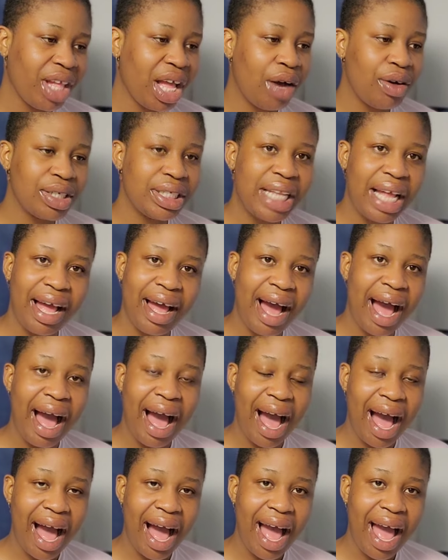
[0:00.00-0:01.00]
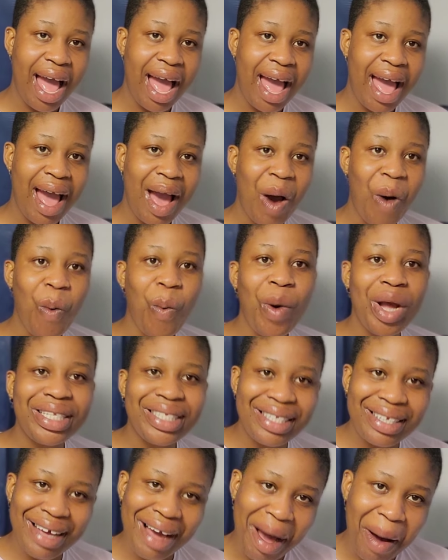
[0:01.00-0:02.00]
I was like,
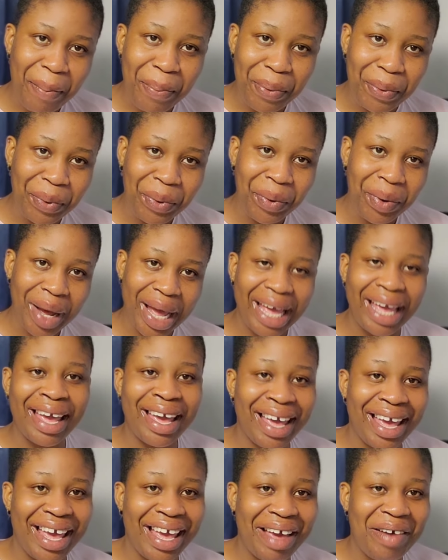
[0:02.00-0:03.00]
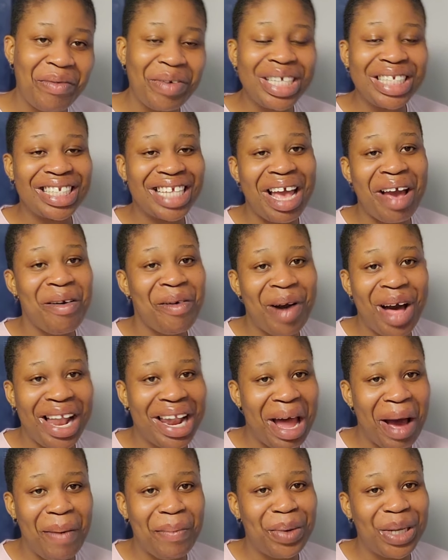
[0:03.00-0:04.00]
what happened? Which kind of
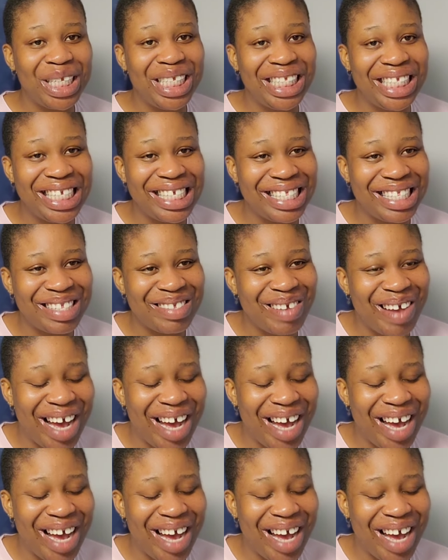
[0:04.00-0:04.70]
alarm is this